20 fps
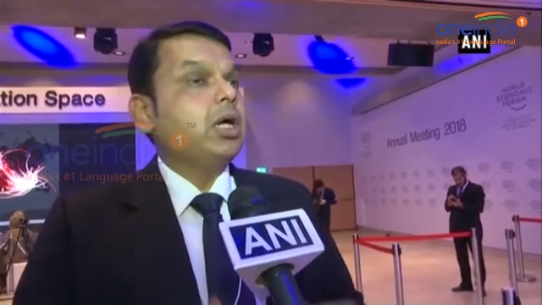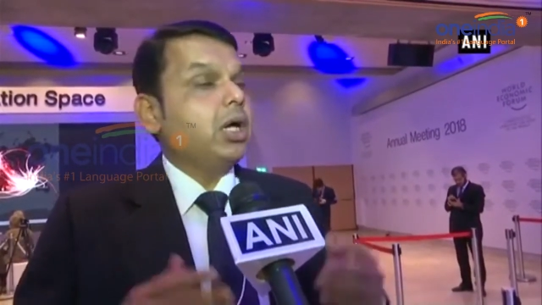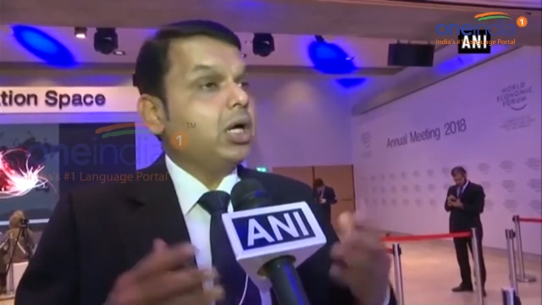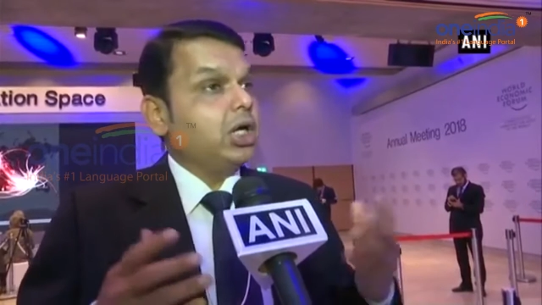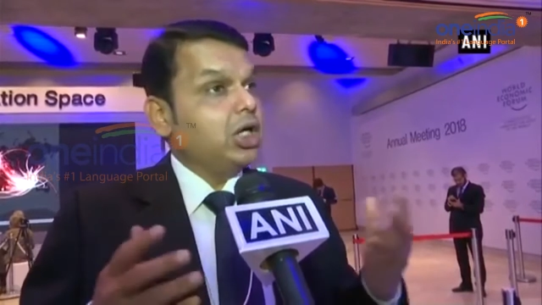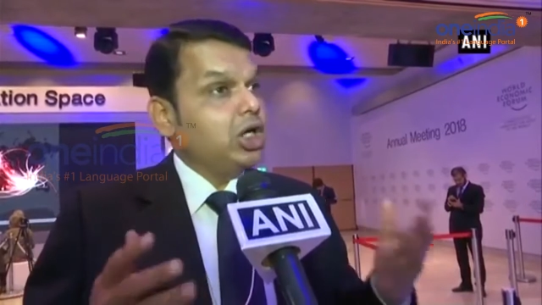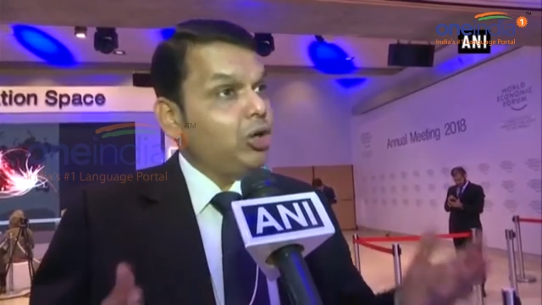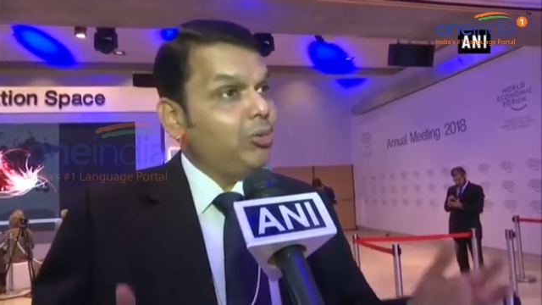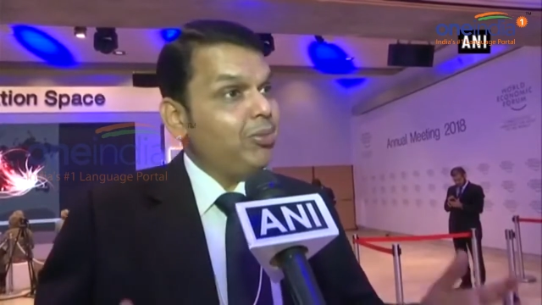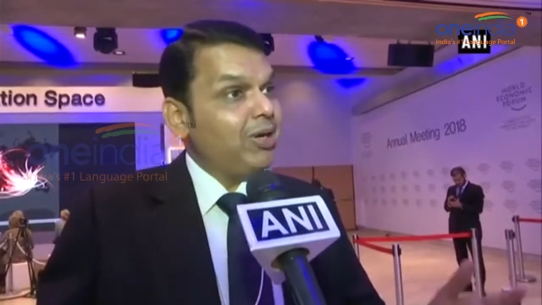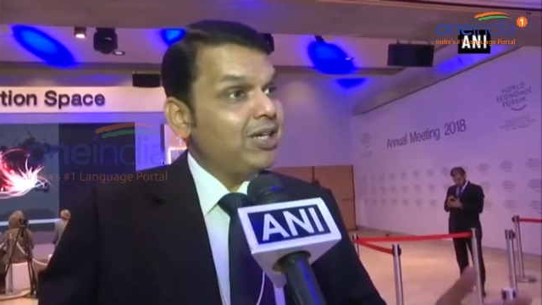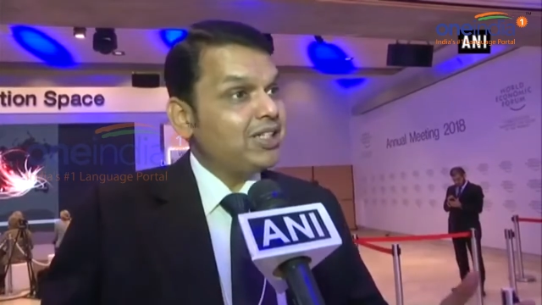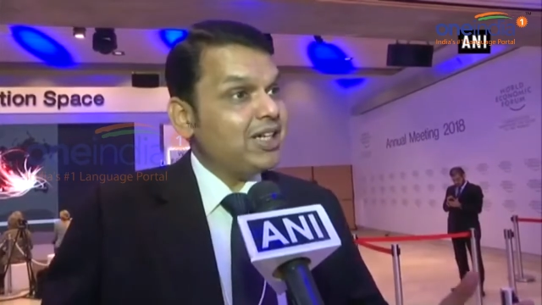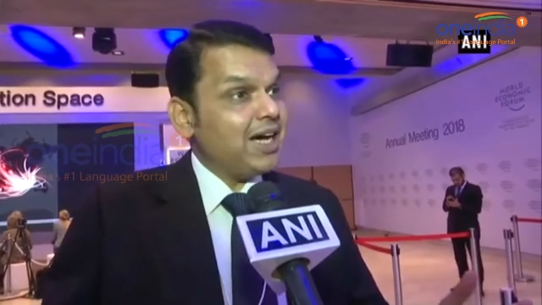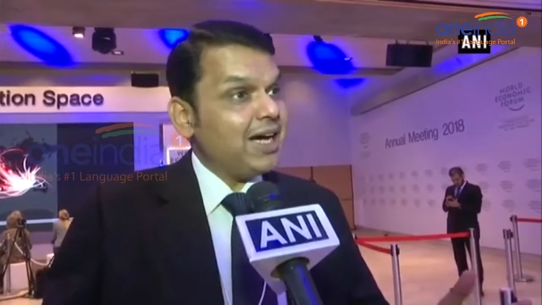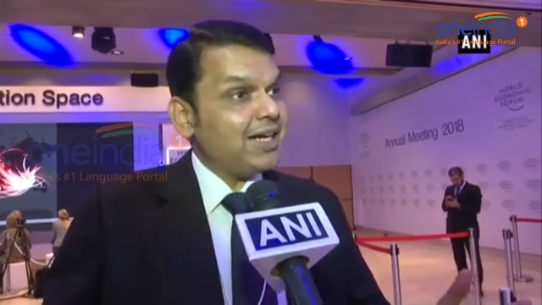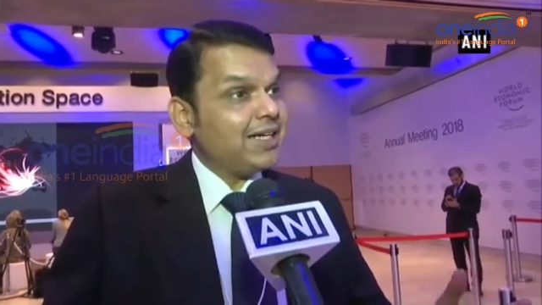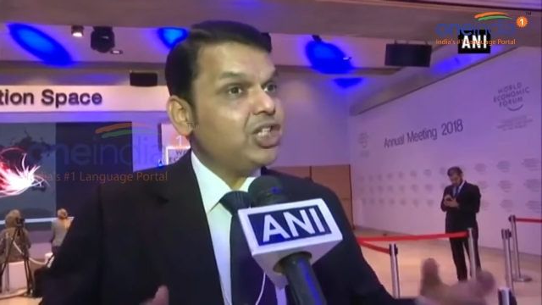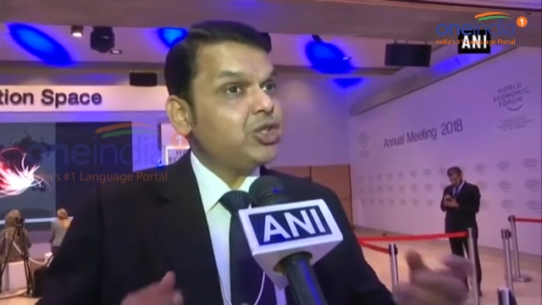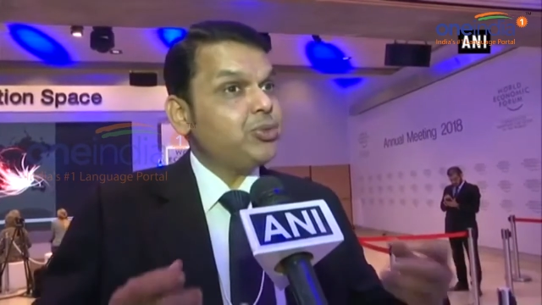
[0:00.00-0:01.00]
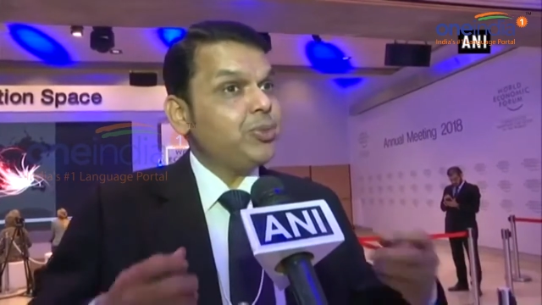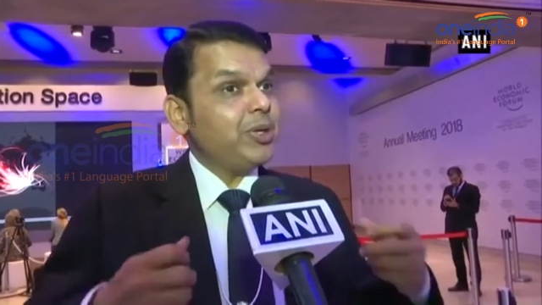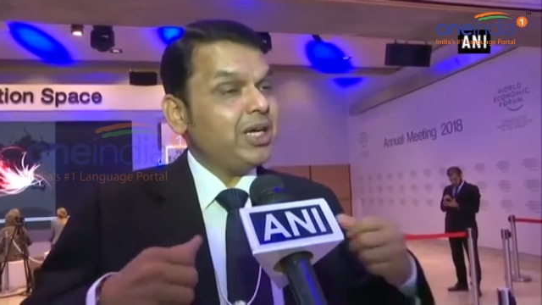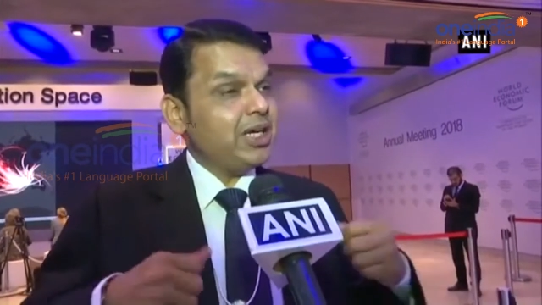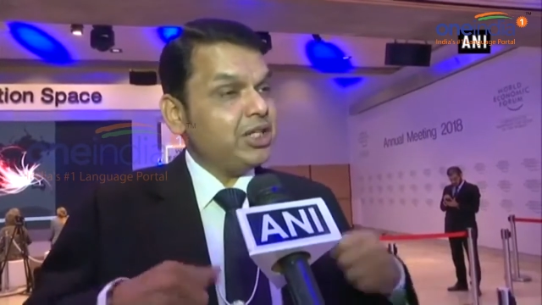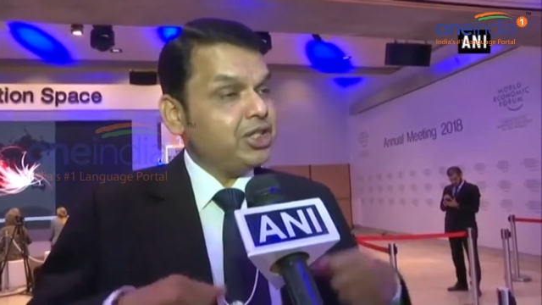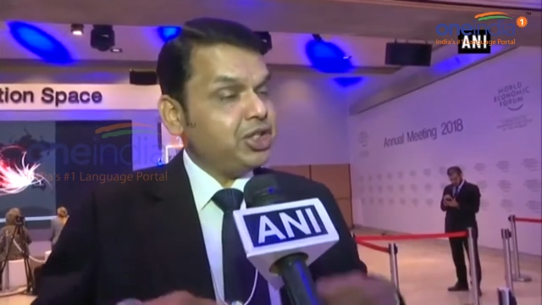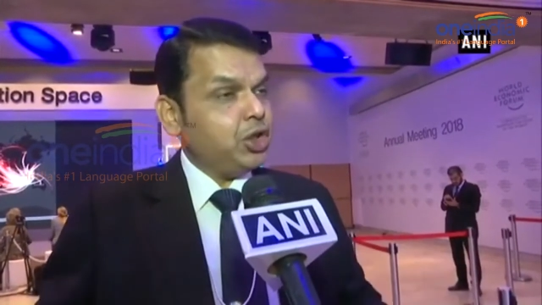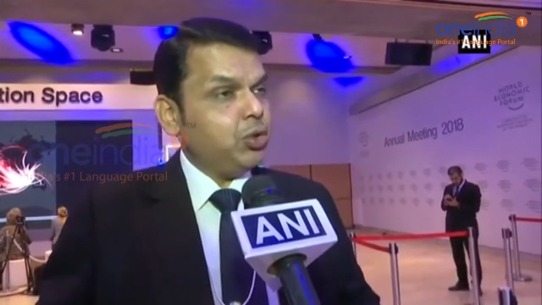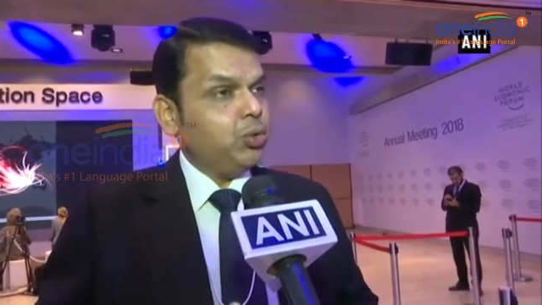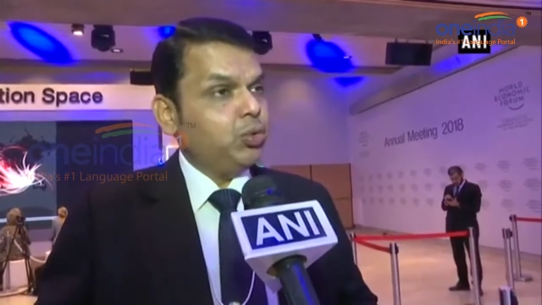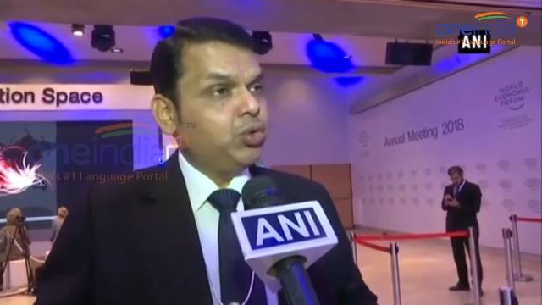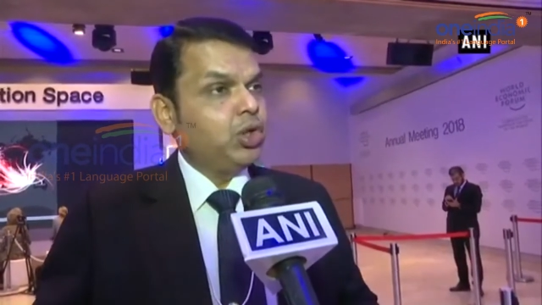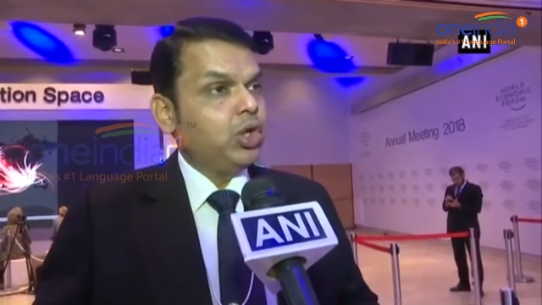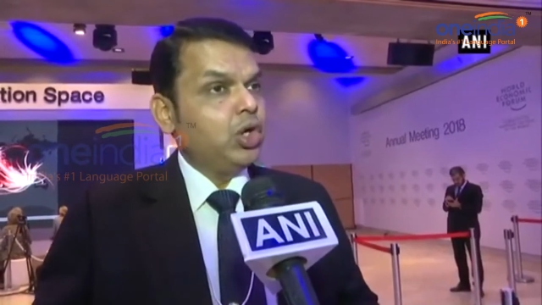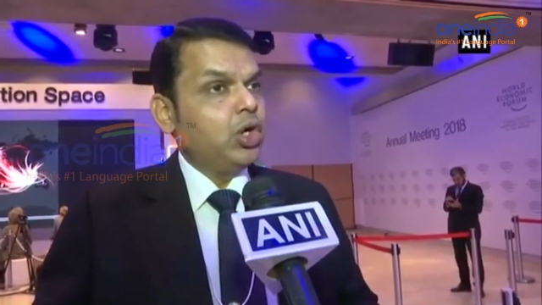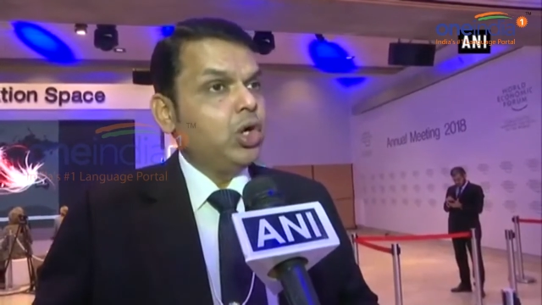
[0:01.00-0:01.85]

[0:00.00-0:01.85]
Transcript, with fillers: renewable targets being achieved